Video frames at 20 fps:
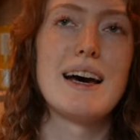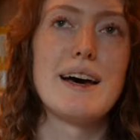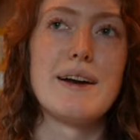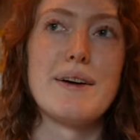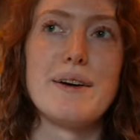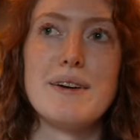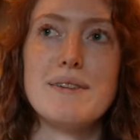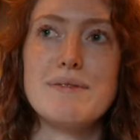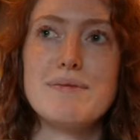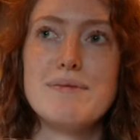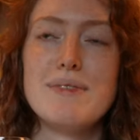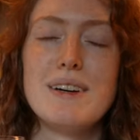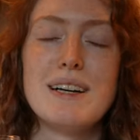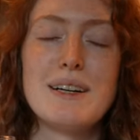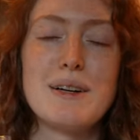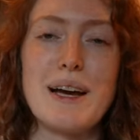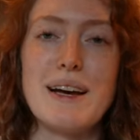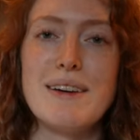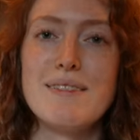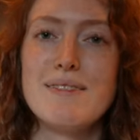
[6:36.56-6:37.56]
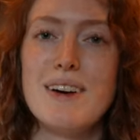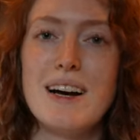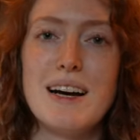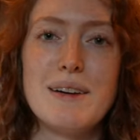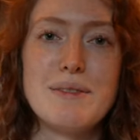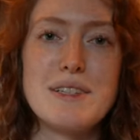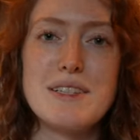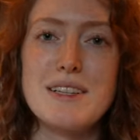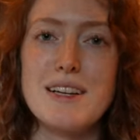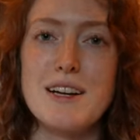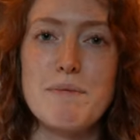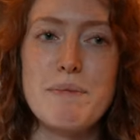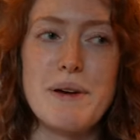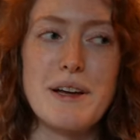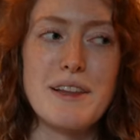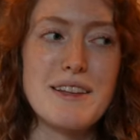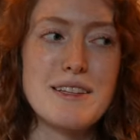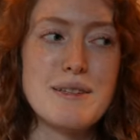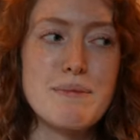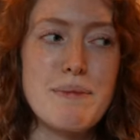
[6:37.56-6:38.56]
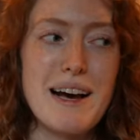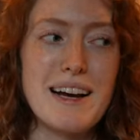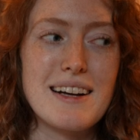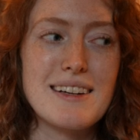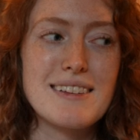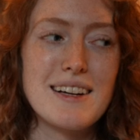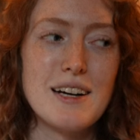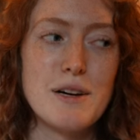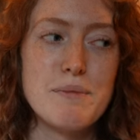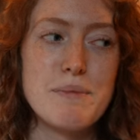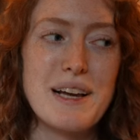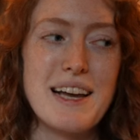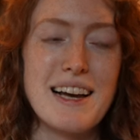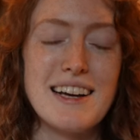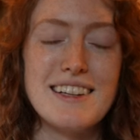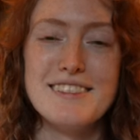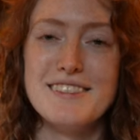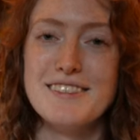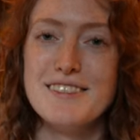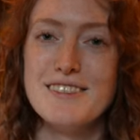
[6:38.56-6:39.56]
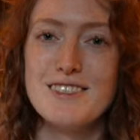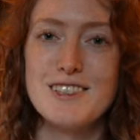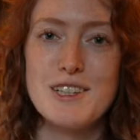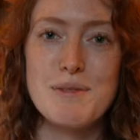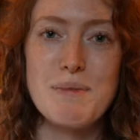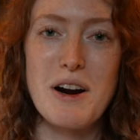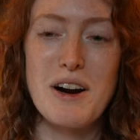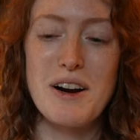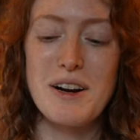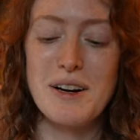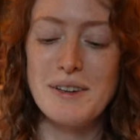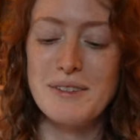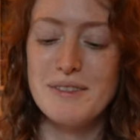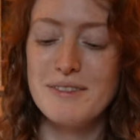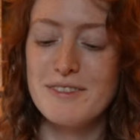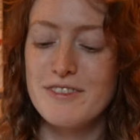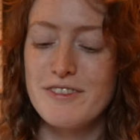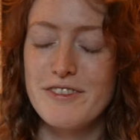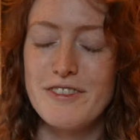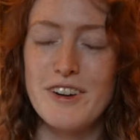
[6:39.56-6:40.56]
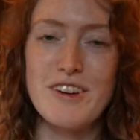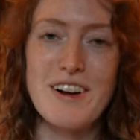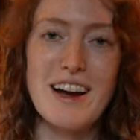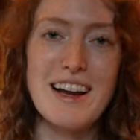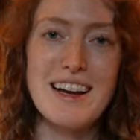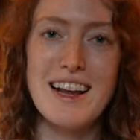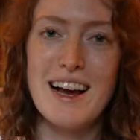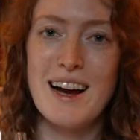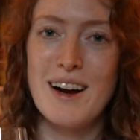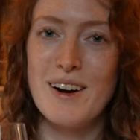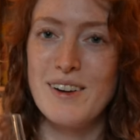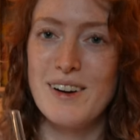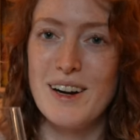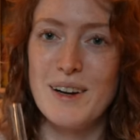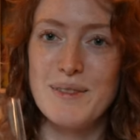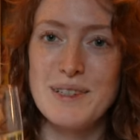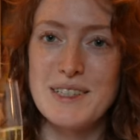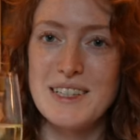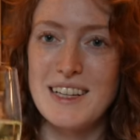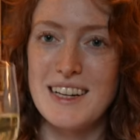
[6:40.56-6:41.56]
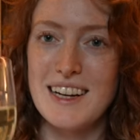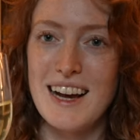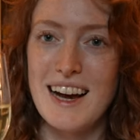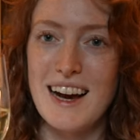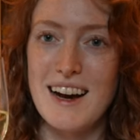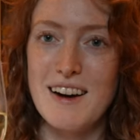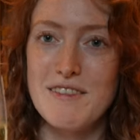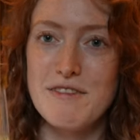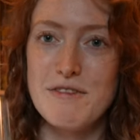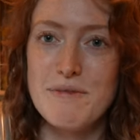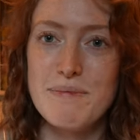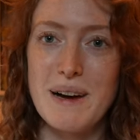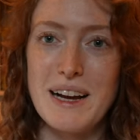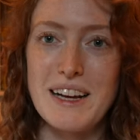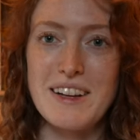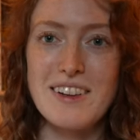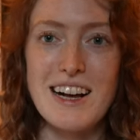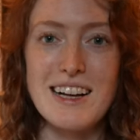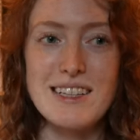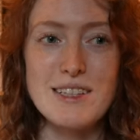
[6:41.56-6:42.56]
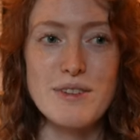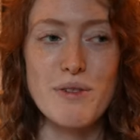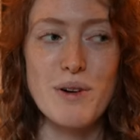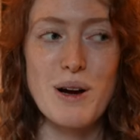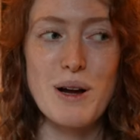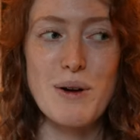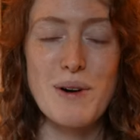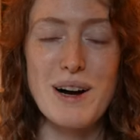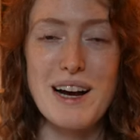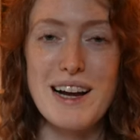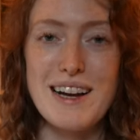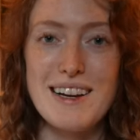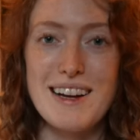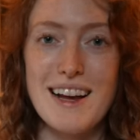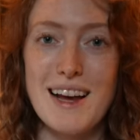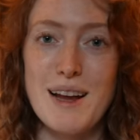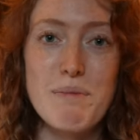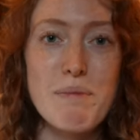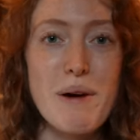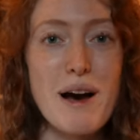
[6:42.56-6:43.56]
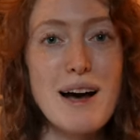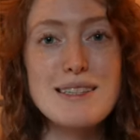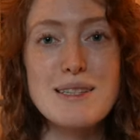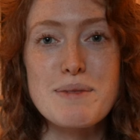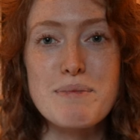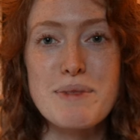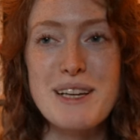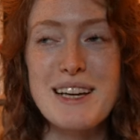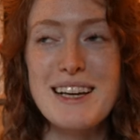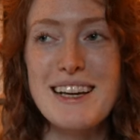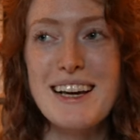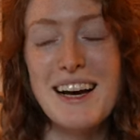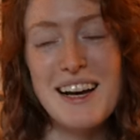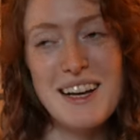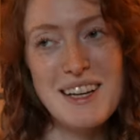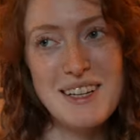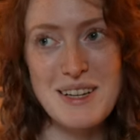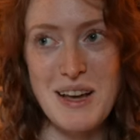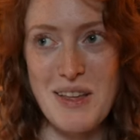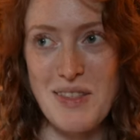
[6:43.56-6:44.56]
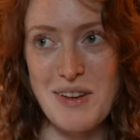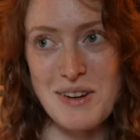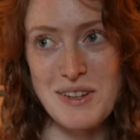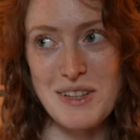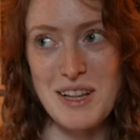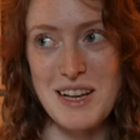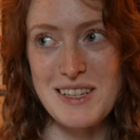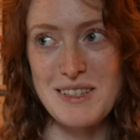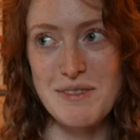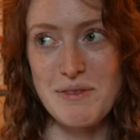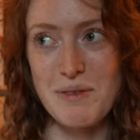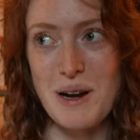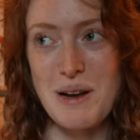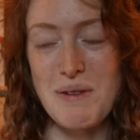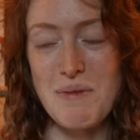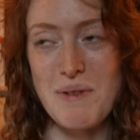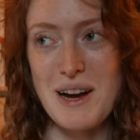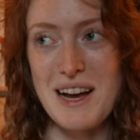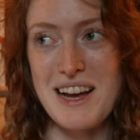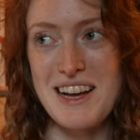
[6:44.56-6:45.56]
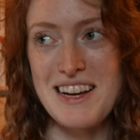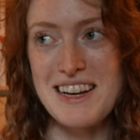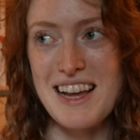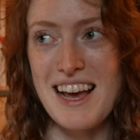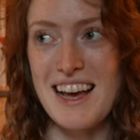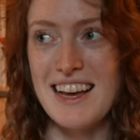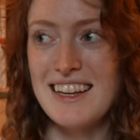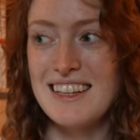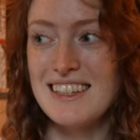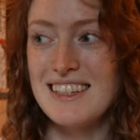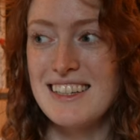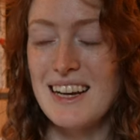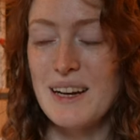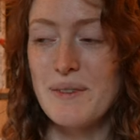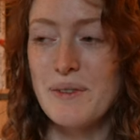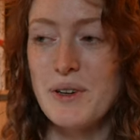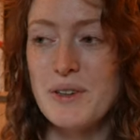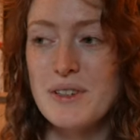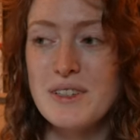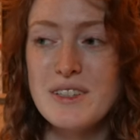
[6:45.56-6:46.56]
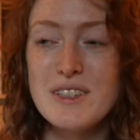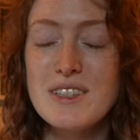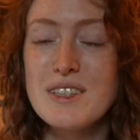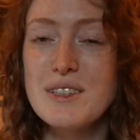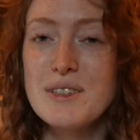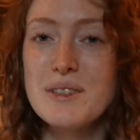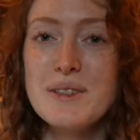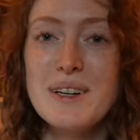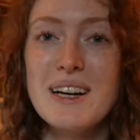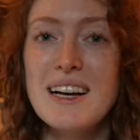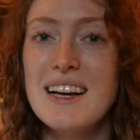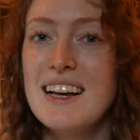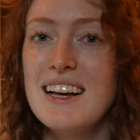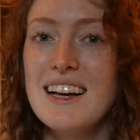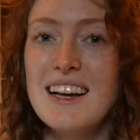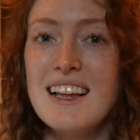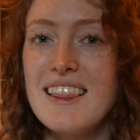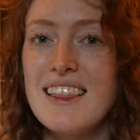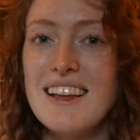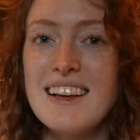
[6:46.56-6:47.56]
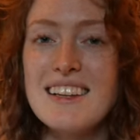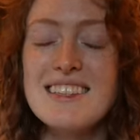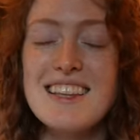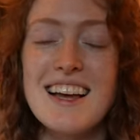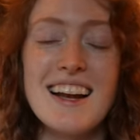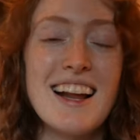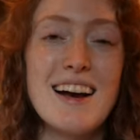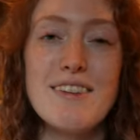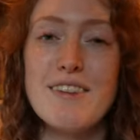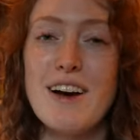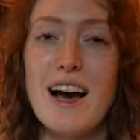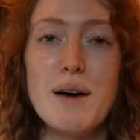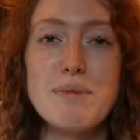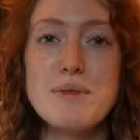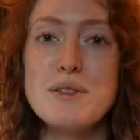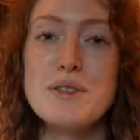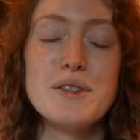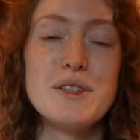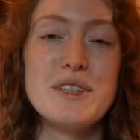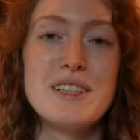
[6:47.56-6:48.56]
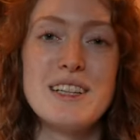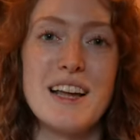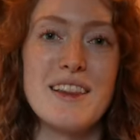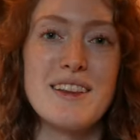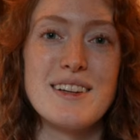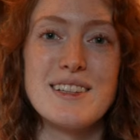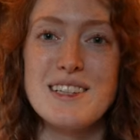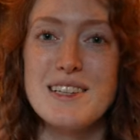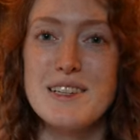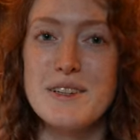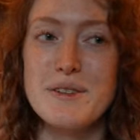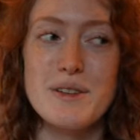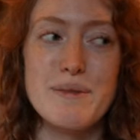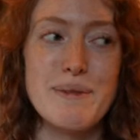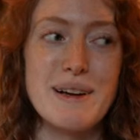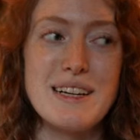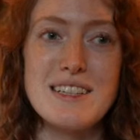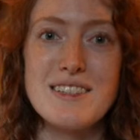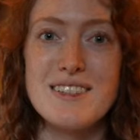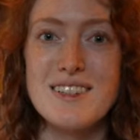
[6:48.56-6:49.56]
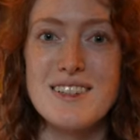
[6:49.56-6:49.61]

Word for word: I don't know. Okay, I'm just gonna pick this back up again tomorrow for right now, I'm just gonna have my glass of white wine and possibly another glass of white wine, and I'm going to do things that have absolutely nothing to do with my